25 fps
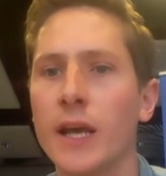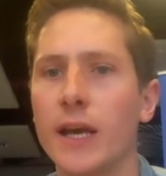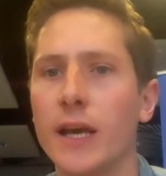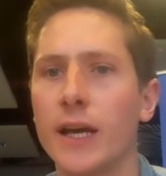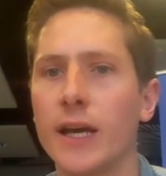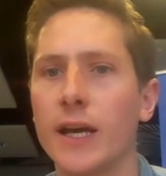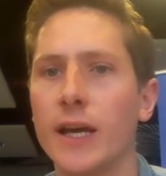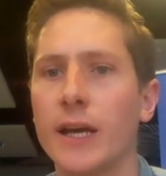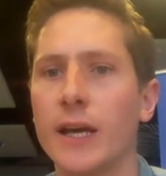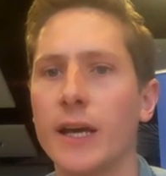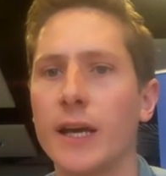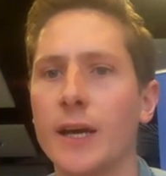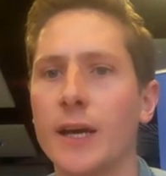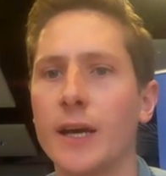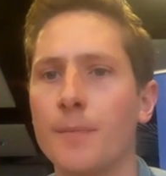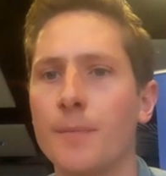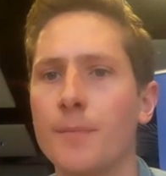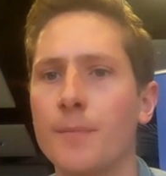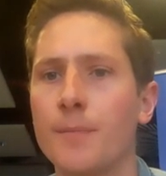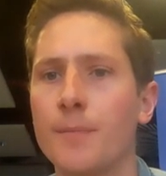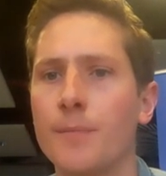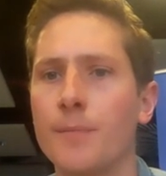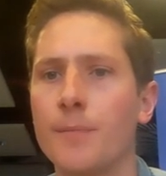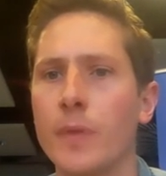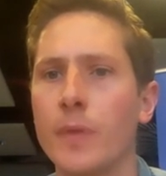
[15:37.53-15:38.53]
A
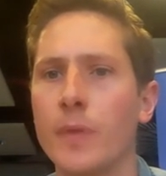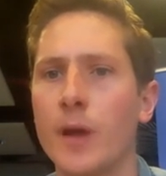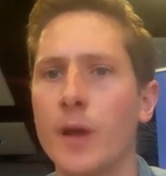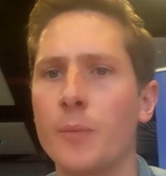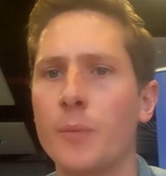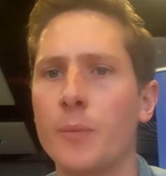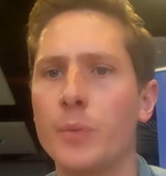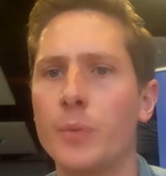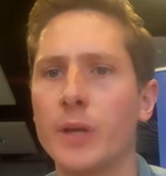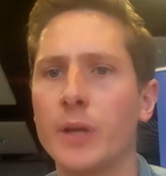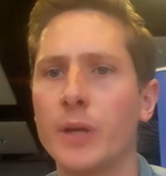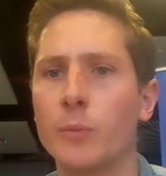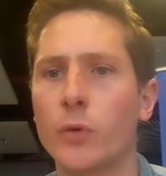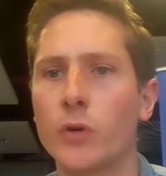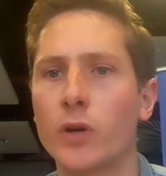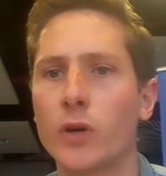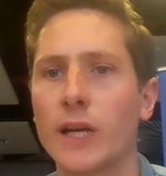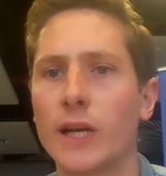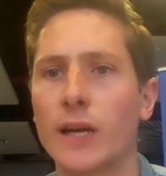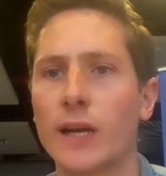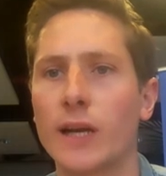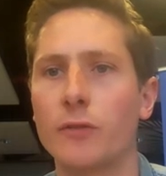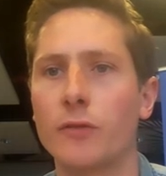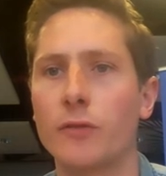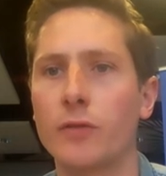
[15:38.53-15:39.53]
bit more
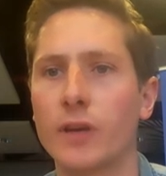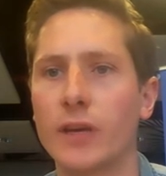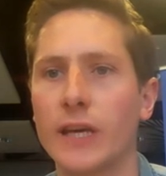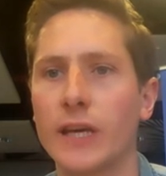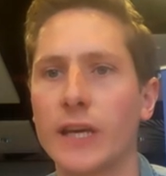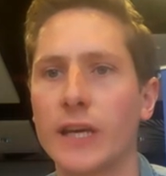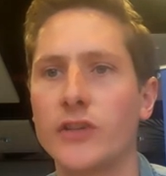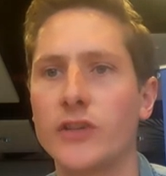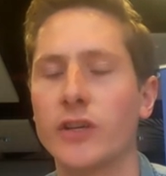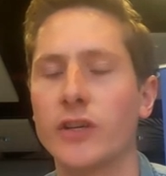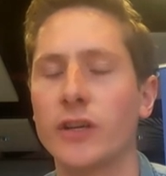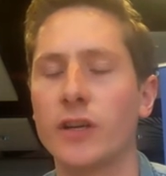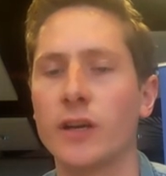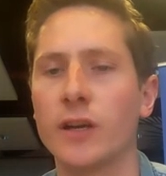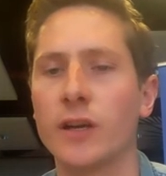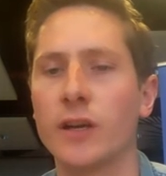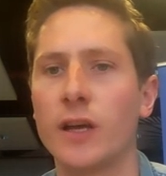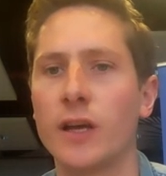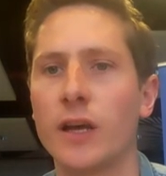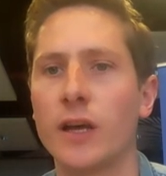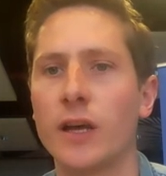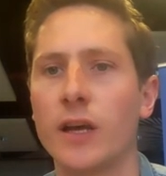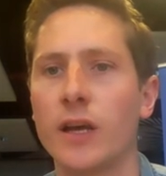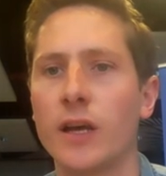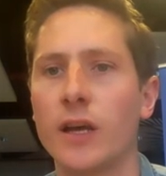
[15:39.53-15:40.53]
clarification,
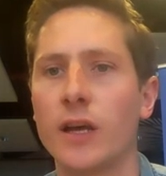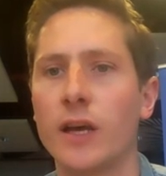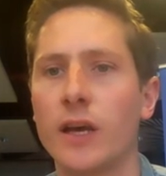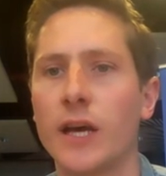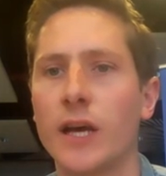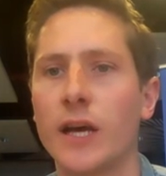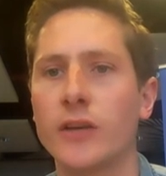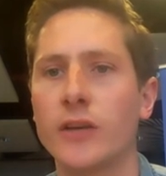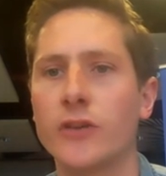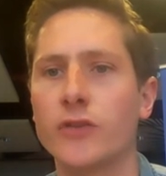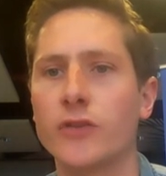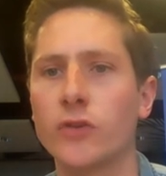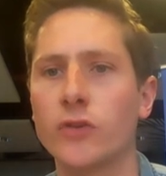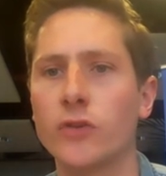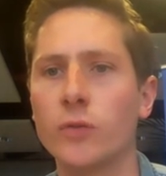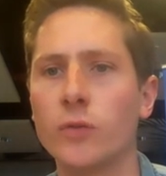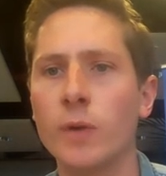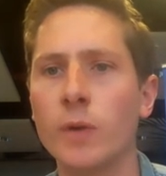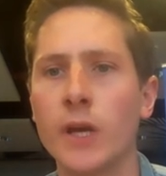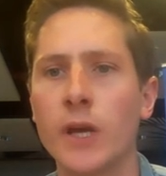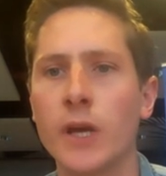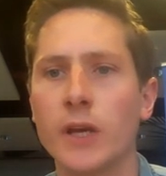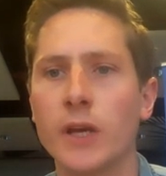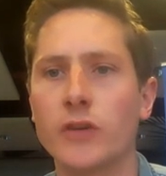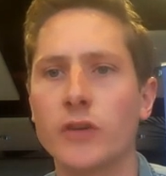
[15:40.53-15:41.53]
I assume.
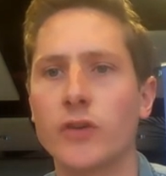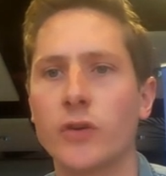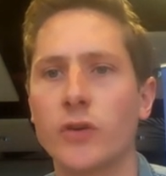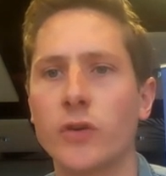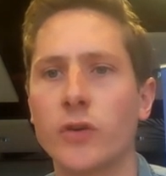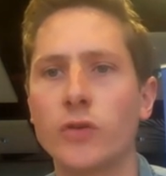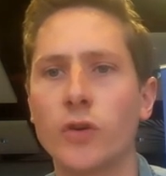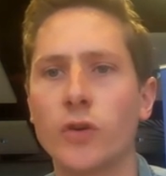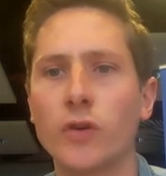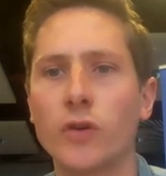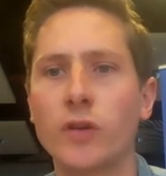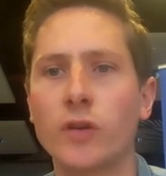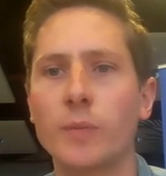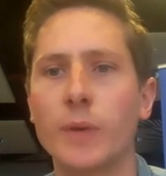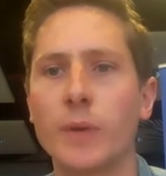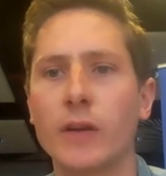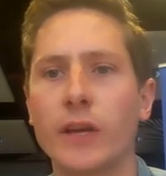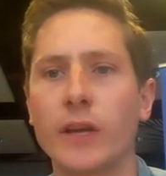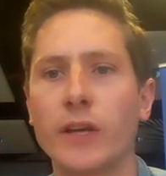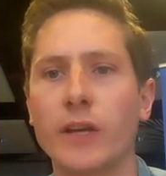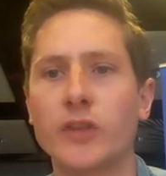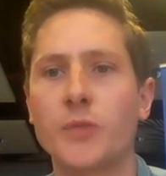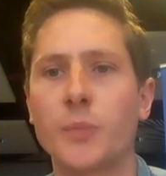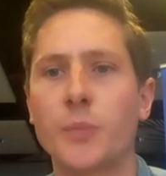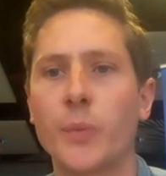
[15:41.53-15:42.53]
So you talked
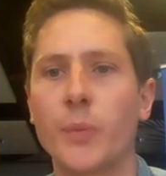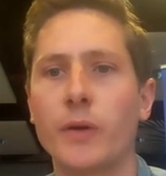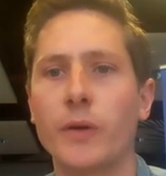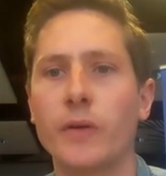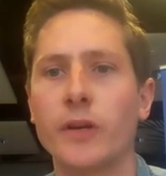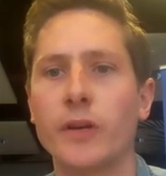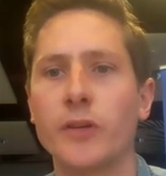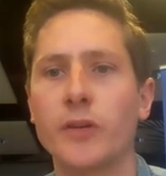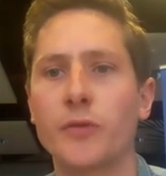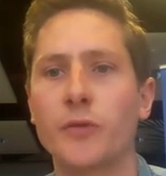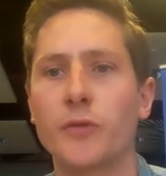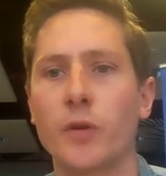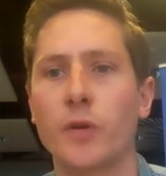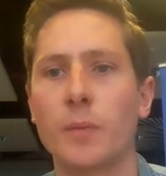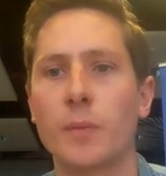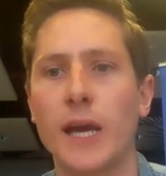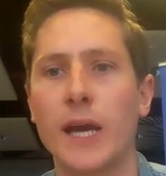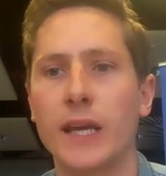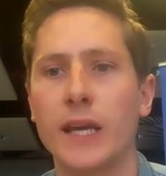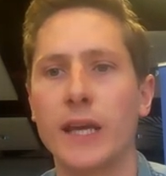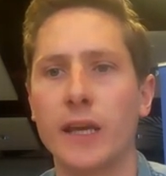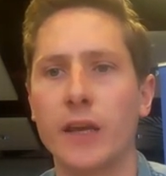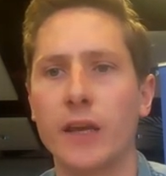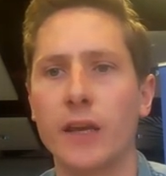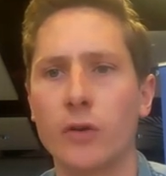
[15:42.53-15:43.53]
about experience from
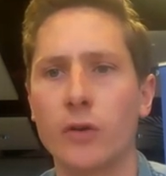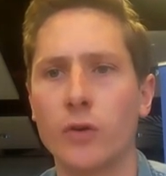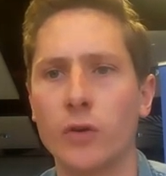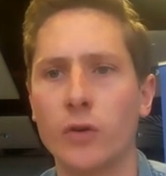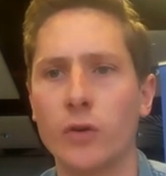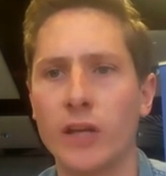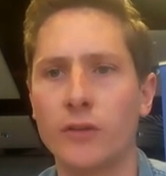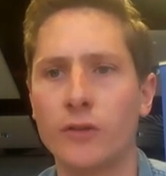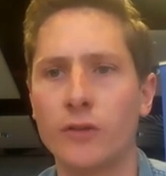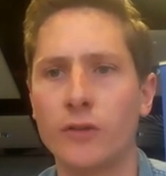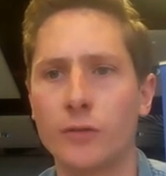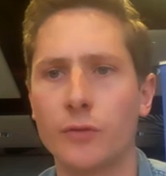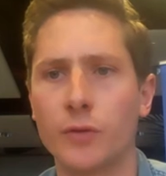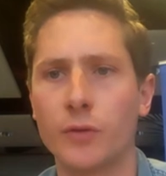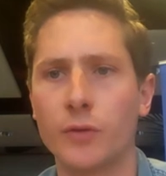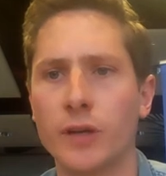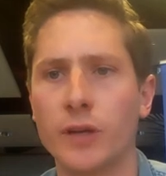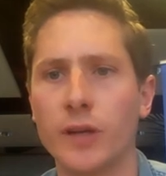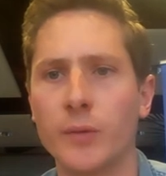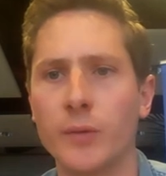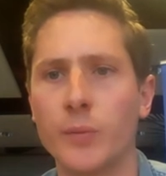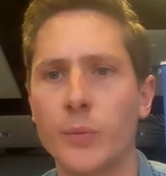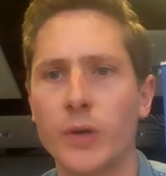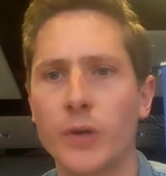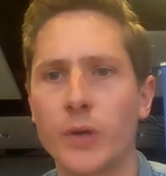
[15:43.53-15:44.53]
Henk and Jeroen in
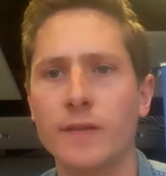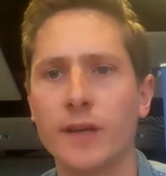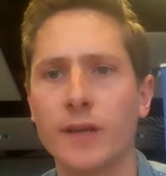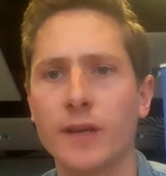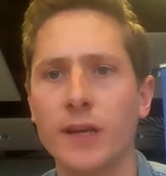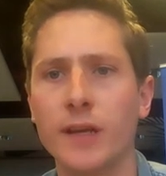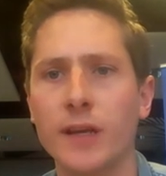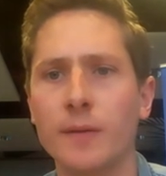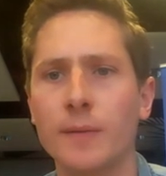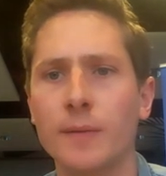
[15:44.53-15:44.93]
3D printing.